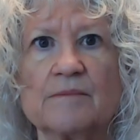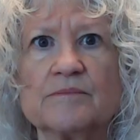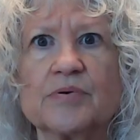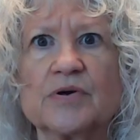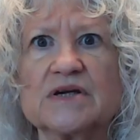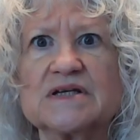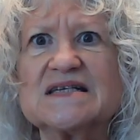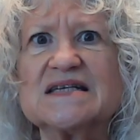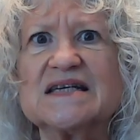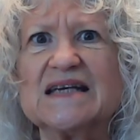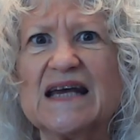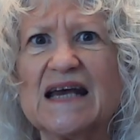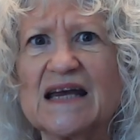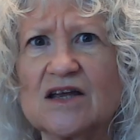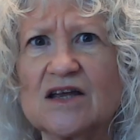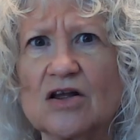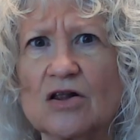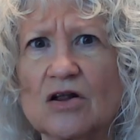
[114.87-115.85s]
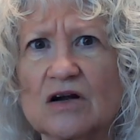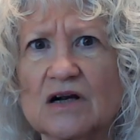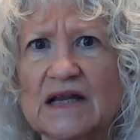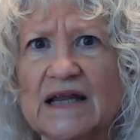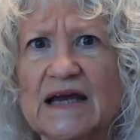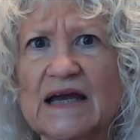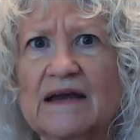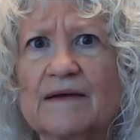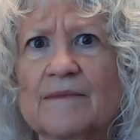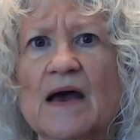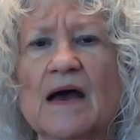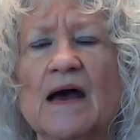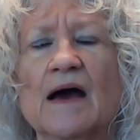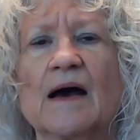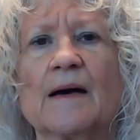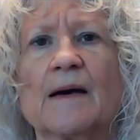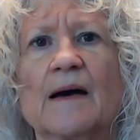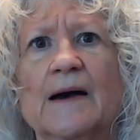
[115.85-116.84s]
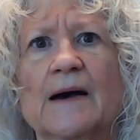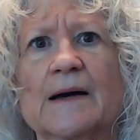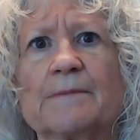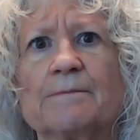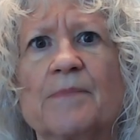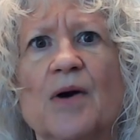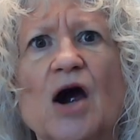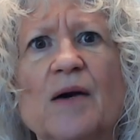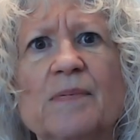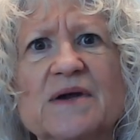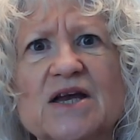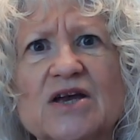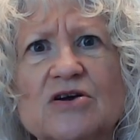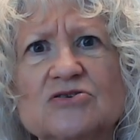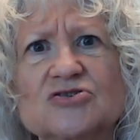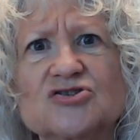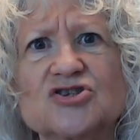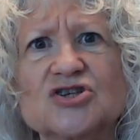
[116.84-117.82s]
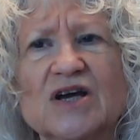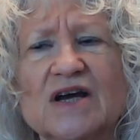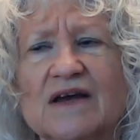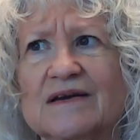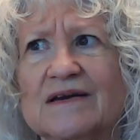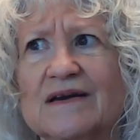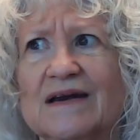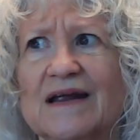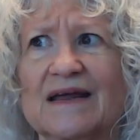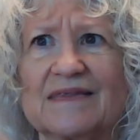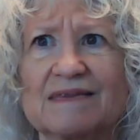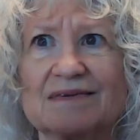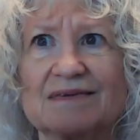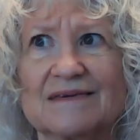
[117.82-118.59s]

Particularly barbecued chicken.